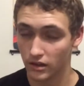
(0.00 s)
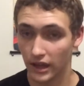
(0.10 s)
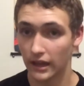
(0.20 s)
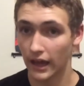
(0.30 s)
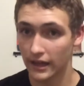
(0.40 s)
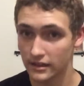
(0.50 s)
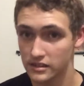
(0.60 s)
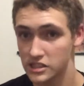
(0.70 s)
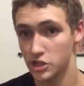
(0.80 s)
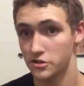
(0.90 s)
Like, I
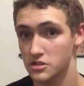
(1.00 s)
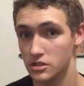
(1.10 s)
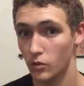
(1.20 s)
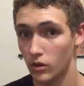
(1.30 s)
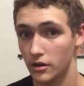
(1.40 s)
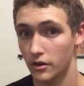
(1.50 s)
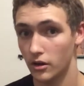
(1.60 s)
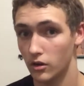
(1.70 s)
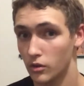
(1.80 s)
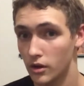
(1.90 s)
seriously want to
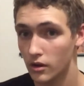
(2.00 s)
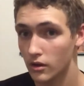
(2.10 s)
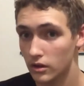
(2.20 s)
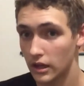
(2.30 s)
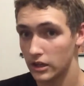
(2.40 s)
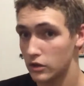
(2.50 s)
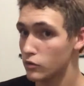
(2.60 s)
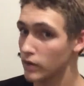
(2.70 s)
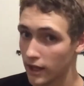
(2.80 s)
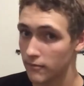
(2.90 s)
know. Can you
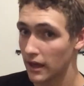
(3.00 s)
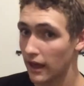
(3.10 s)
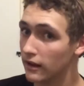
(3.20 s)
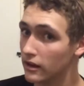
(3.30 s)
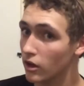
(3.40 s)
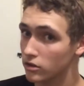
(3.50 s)
name any